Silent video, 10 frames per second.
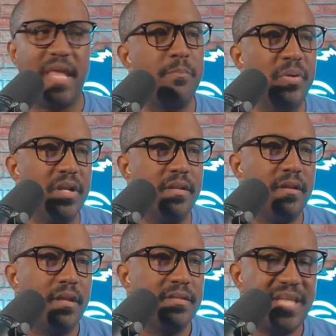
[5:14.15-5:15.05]
They
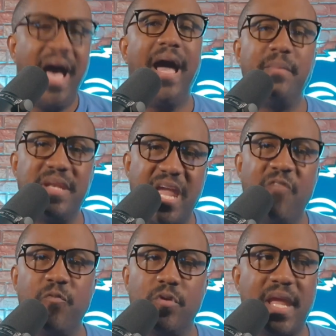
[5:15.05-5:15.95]
put time and
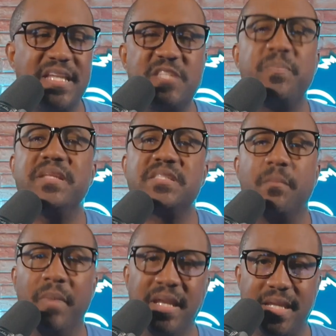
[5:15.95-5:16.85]
effort and spent
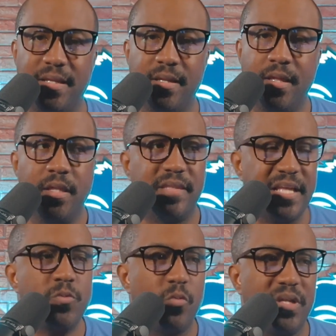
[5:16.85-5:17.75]
some money.
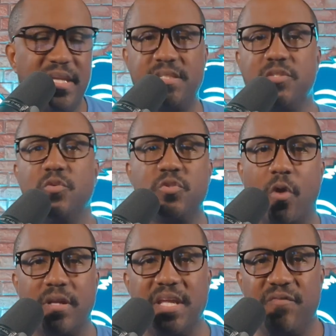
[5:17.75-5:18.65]
That's what we need to do
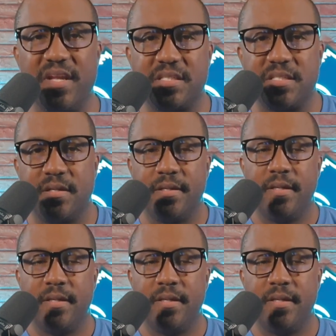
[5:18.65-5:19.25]
to our defense.